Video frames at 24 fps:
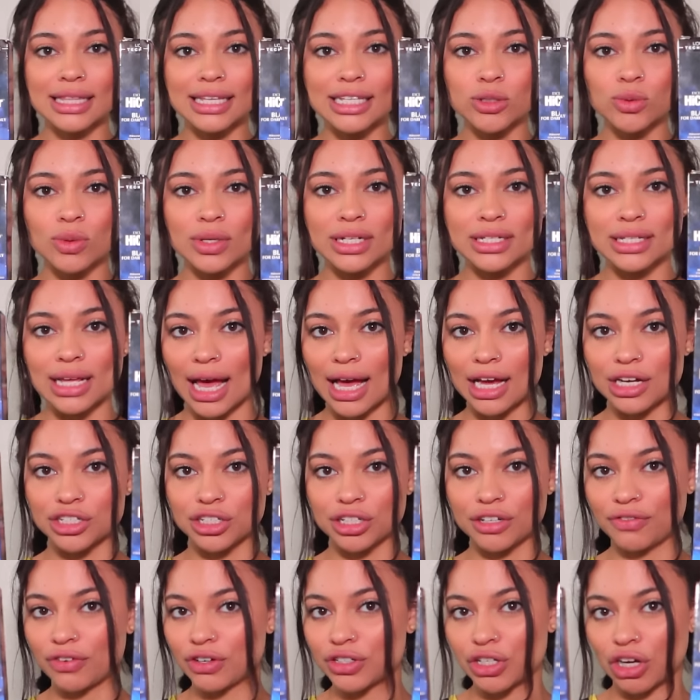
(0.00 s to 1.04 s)
this one is
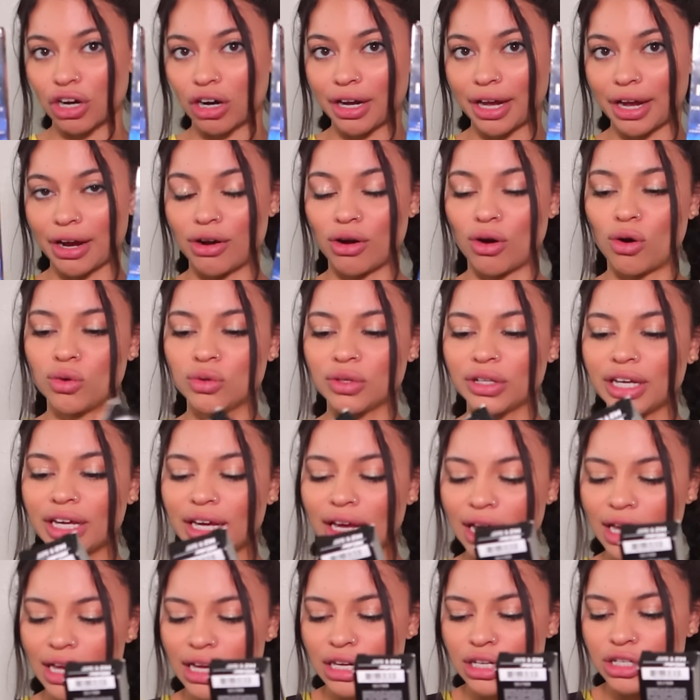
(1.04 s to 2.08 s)
actually for dark hair
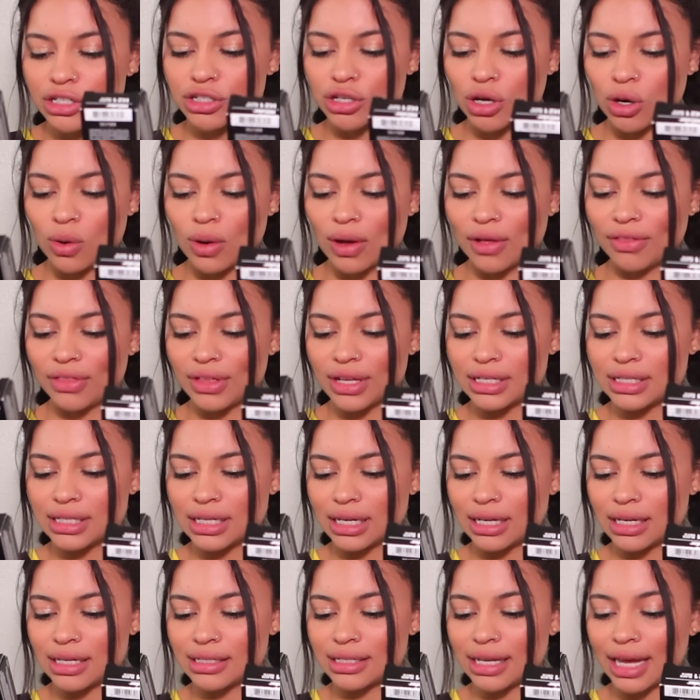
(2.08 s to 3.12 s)
only. So this
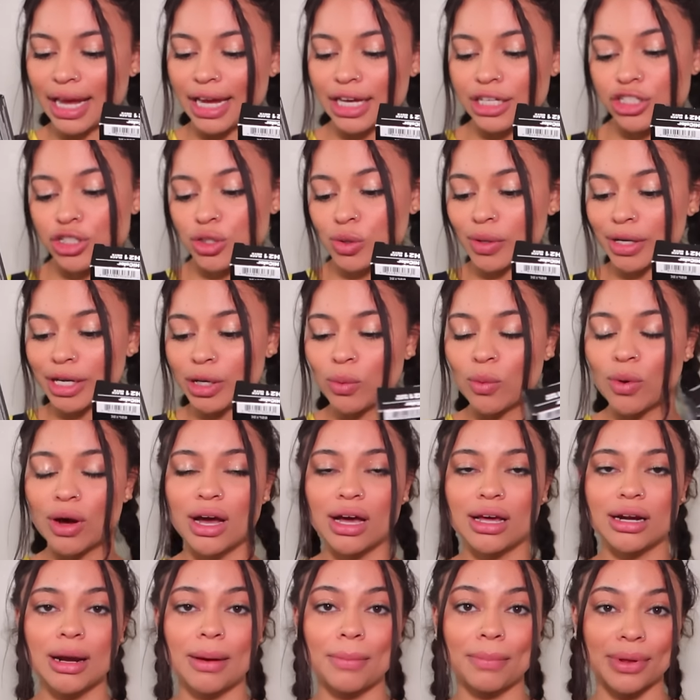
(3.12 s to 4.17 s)
is
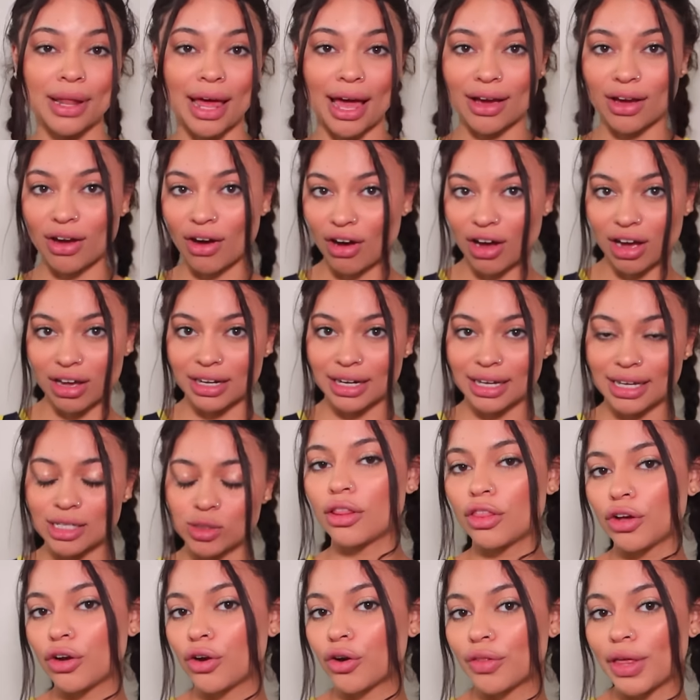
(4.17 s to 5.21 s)
H21 Black Onyx.
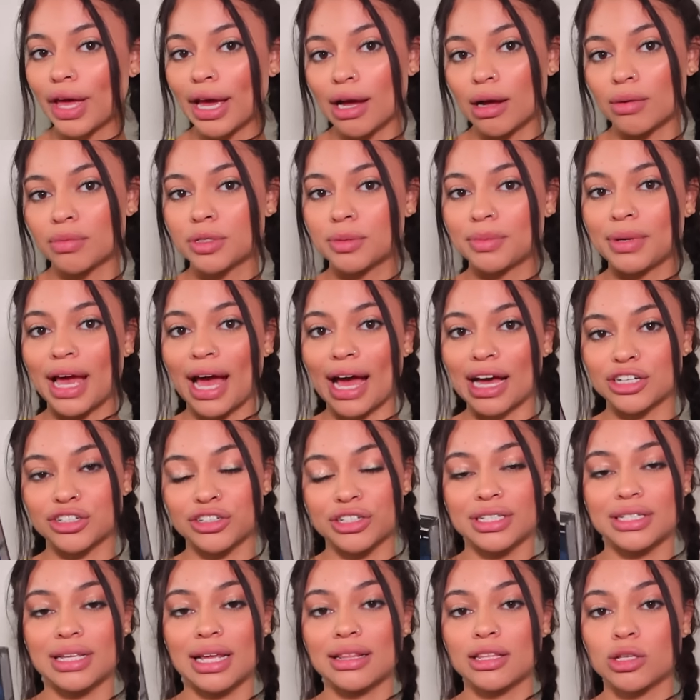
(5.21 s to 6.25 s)
The girl that helped me
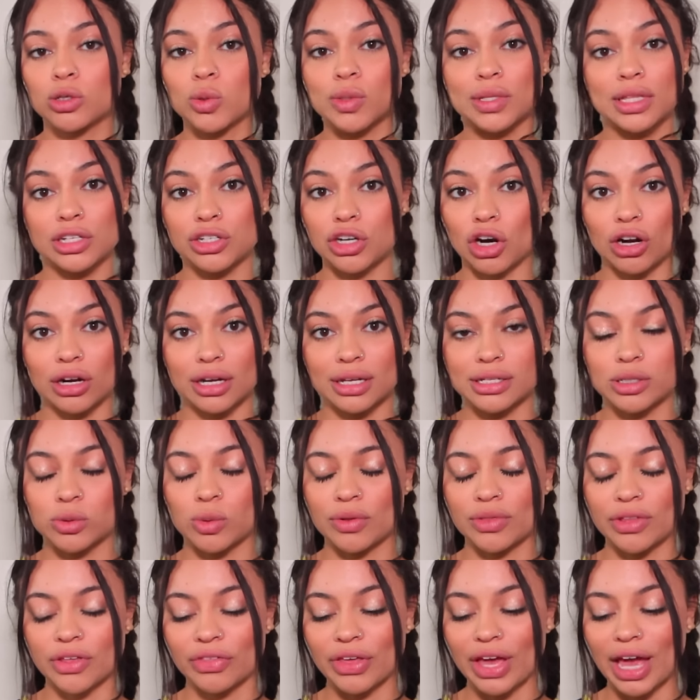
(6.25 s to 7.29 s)
actually said this was the darkest
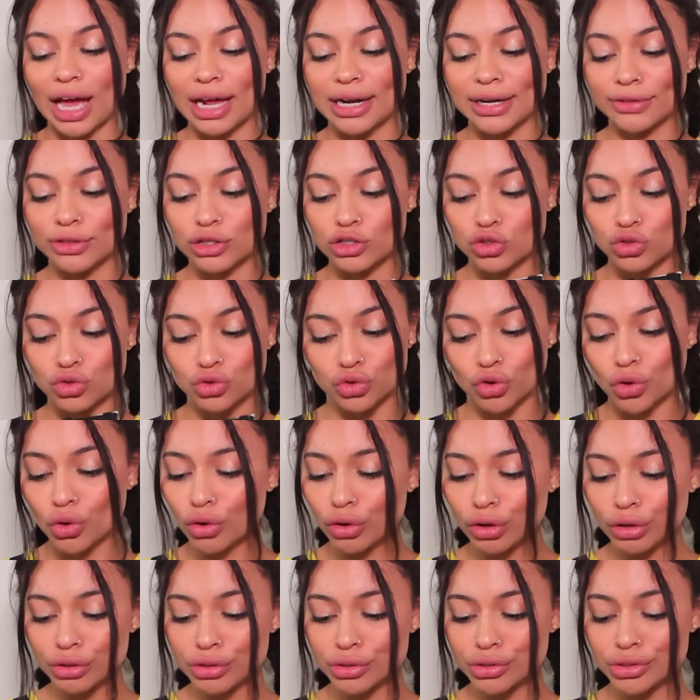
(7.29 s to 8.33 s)
one that they had in the
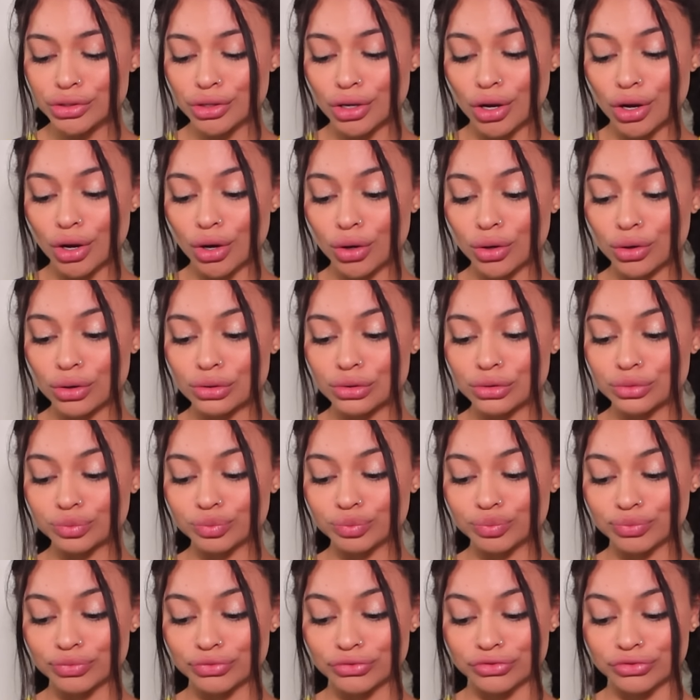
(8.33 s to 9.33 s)
store, so